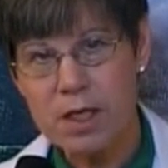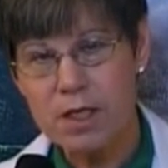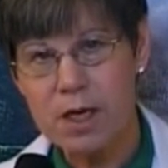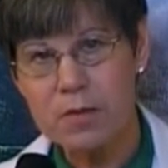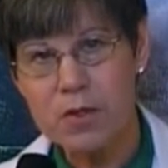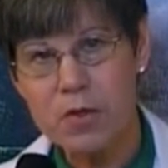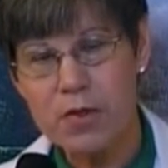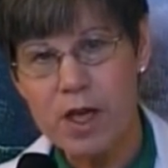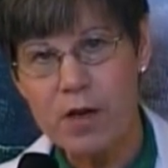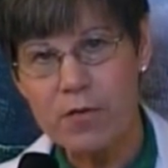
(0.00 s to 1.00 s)
and I'm so
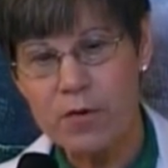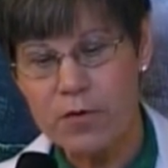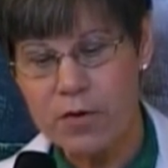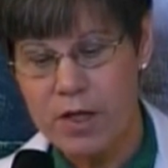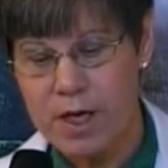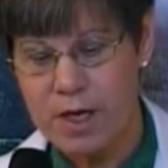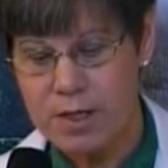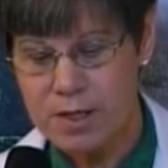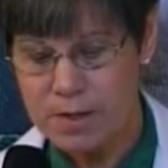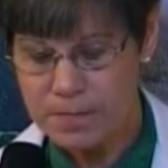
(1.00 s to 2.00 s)
thankful for
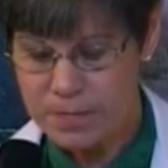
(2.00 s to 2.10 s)
that.